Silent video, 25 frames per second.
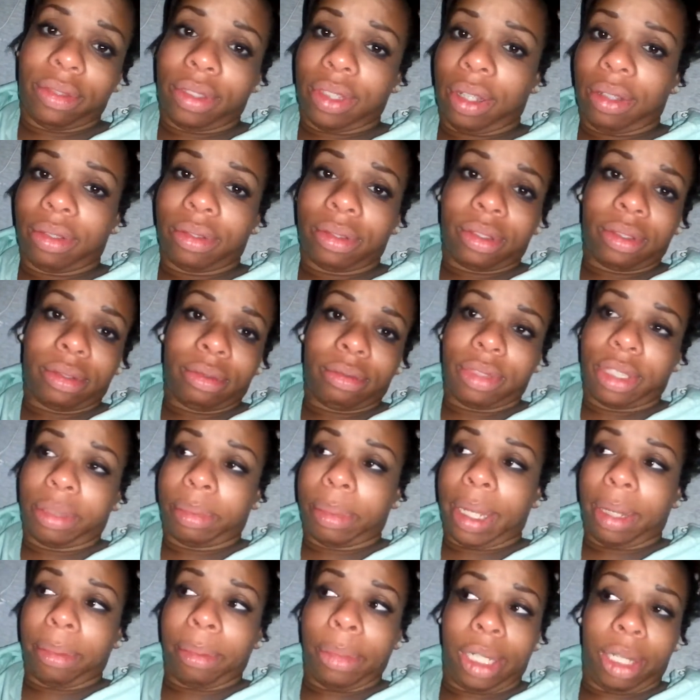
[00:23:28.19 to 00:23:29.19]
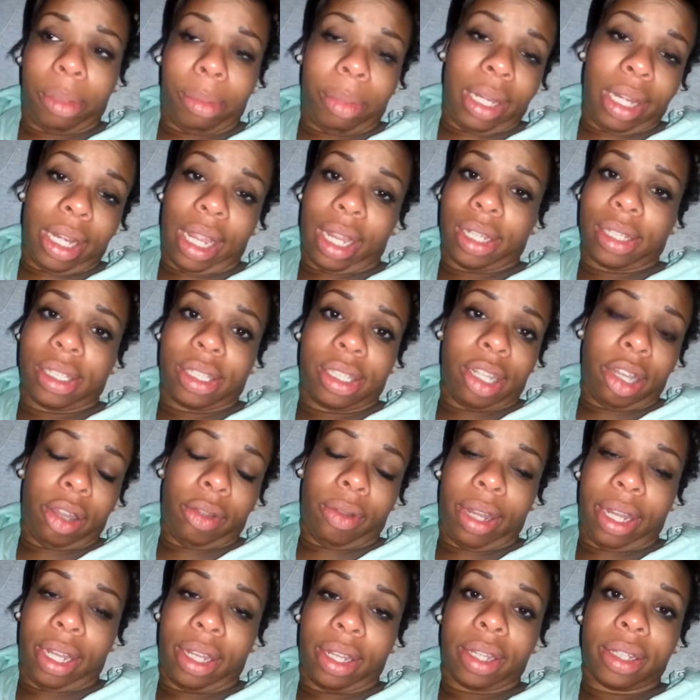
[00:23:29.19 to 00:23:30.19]
don't expect me to be nice to
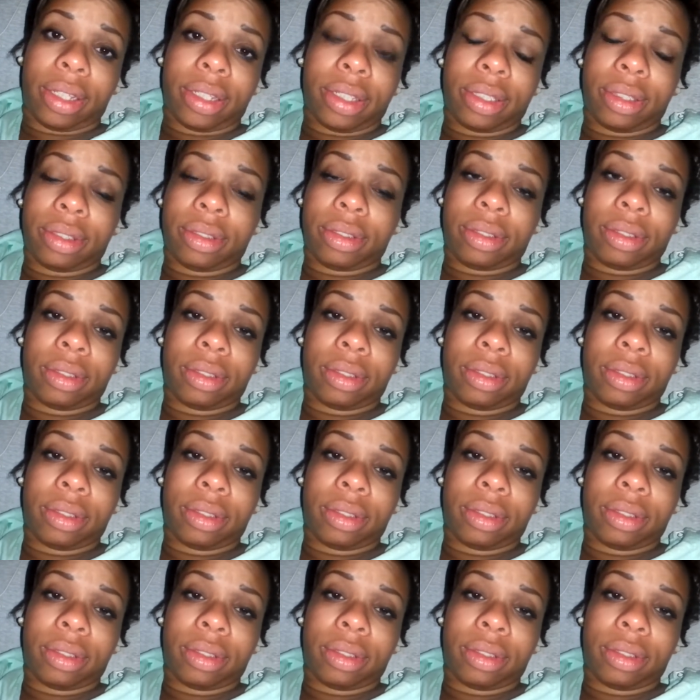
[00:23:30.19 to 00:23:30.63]
your ass.